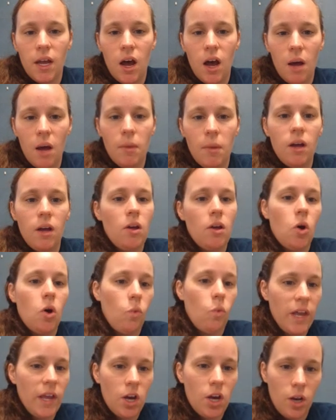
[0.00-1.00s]
comma,
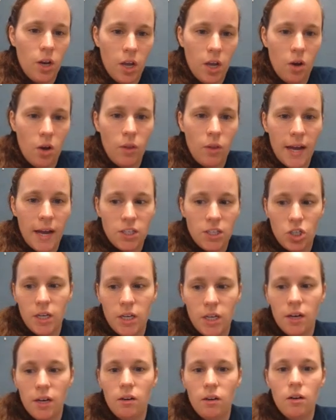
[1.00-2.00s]
we couldn't go
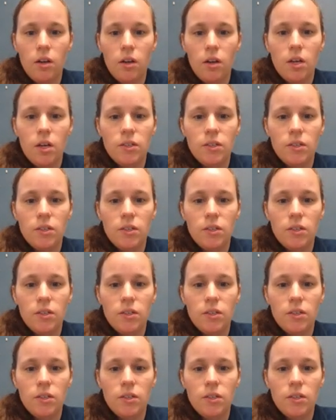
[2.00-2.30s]
last year.